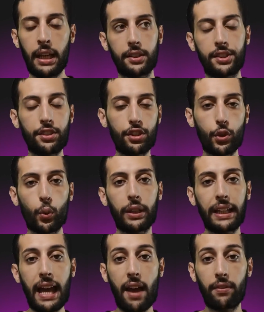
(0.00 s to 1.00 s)
since you will
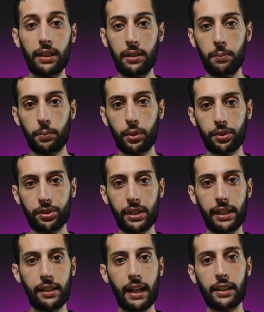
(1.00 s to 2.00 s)
have
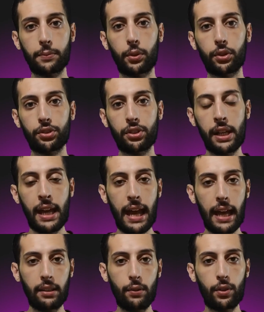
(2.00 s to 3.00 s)
imports or exports
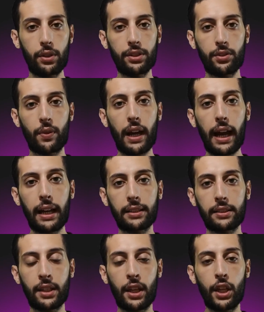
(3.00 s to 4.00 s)
and different
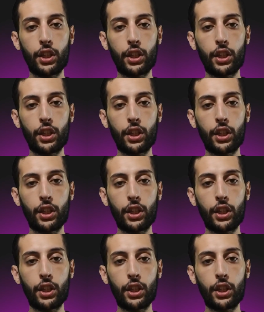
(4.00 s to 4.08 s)
files,